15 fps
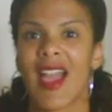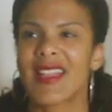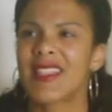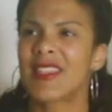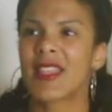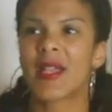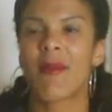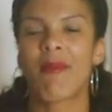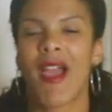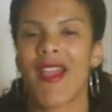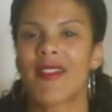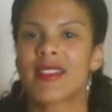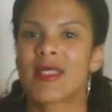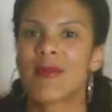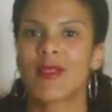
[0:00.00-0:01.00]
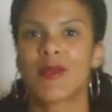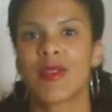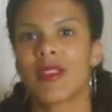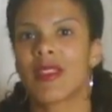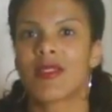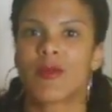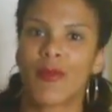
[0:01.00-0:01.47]
I did the comparison
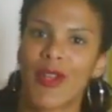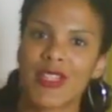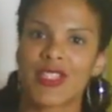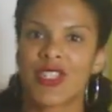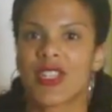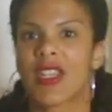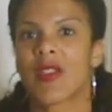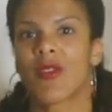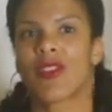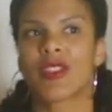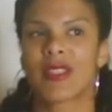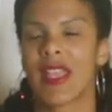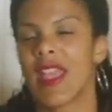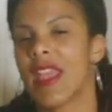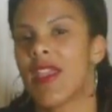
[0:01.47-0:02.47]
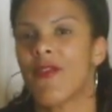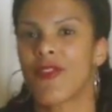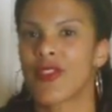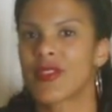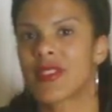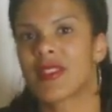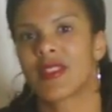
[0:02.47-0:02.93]
between the breast chicken or the steak
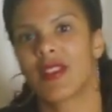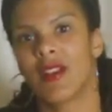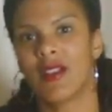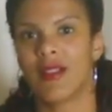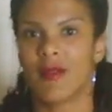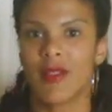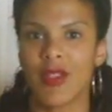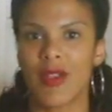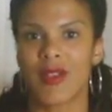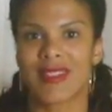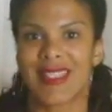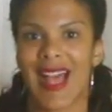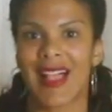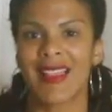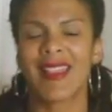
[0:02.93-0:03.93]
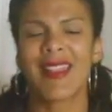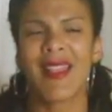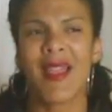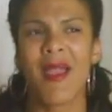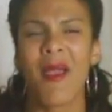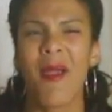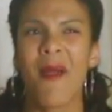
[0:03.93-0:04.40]
versus the salad.
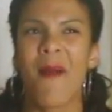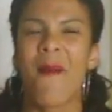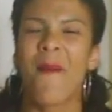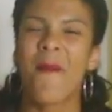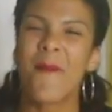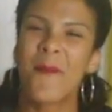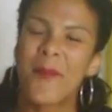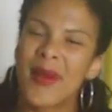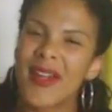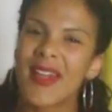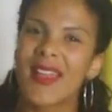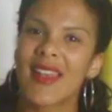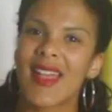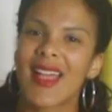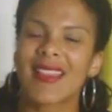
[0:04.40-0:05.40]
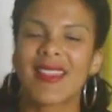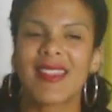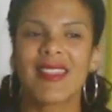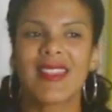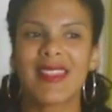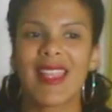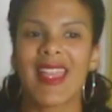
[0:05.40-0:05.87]
But at the
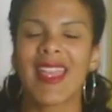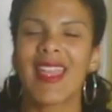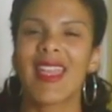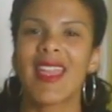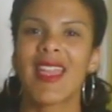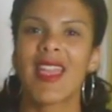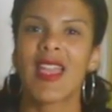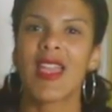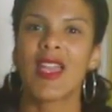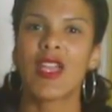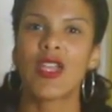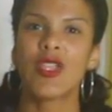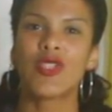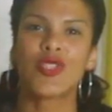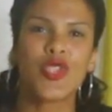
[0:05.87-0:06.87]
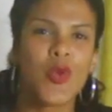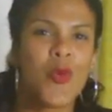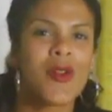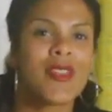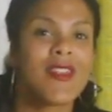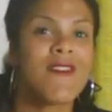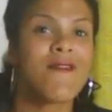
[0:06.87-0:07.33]
end of the day, do you
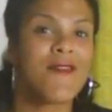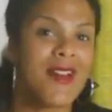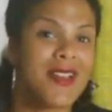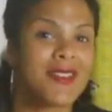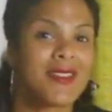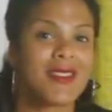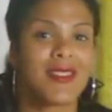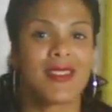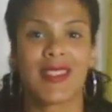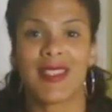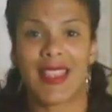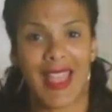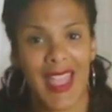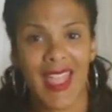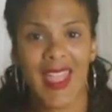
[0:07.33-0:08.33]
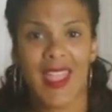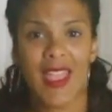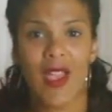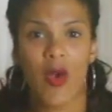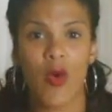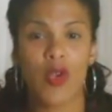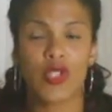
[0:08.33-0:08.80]
want to invest today,
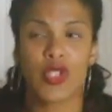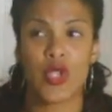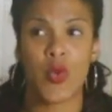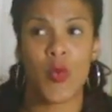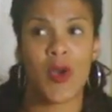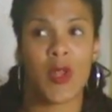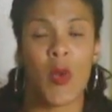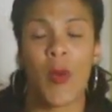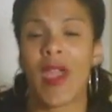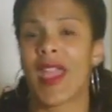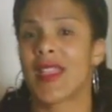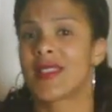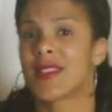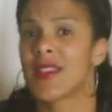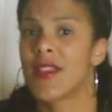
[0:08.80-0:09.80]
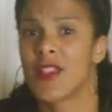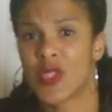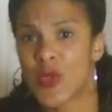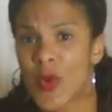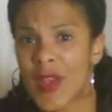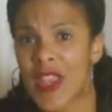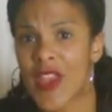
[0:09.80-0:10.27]
or do you want to wait
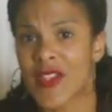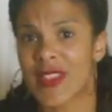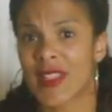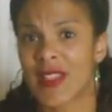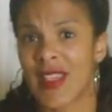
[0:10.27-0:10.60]
20 years on the